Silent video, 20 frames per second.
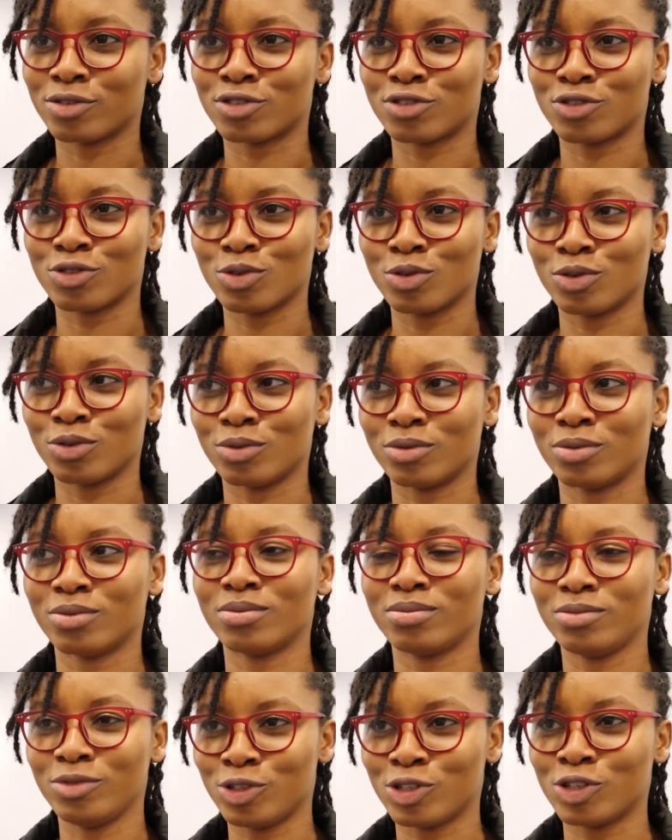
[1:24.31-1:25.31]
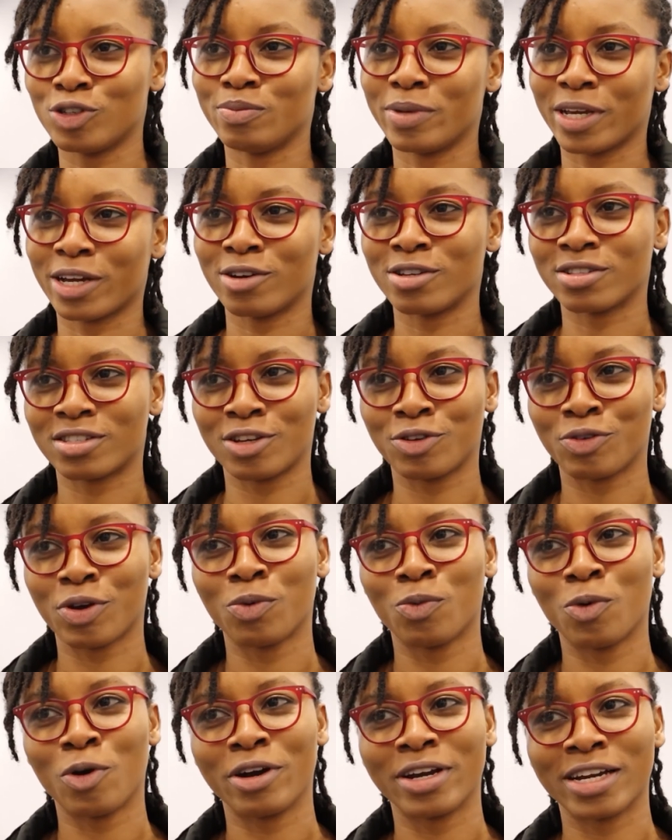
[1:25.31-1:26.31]
So you should be
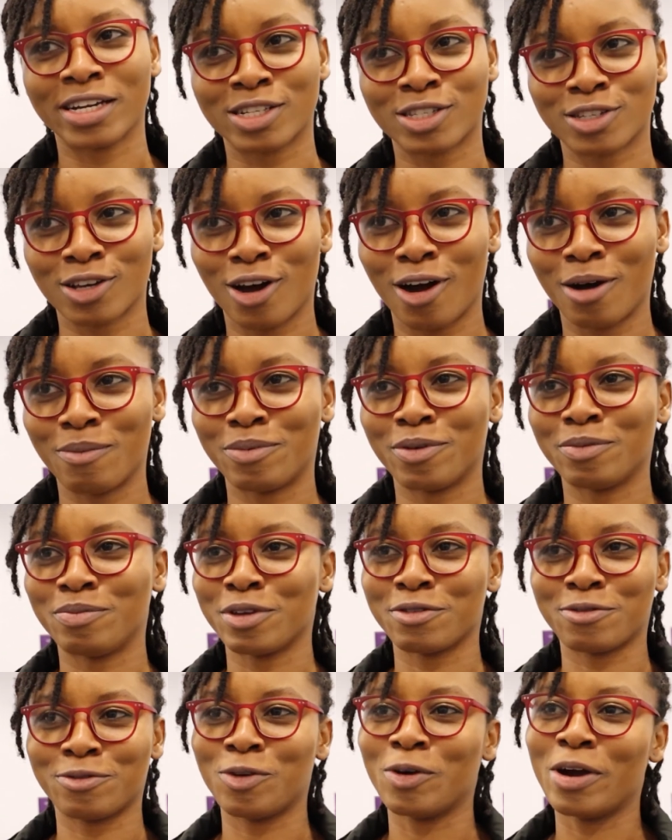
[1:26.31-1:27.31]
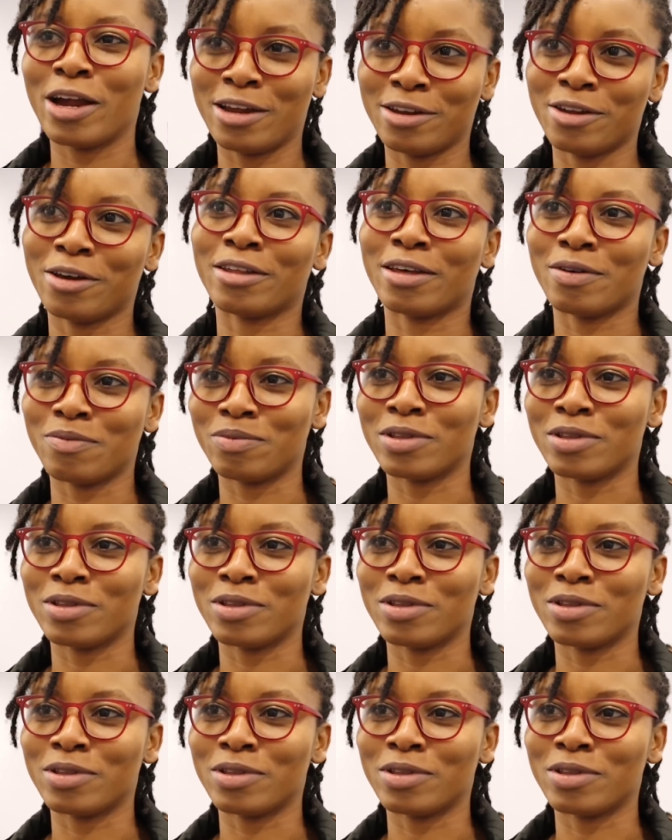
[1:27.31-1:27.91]
considering Warwick top before any other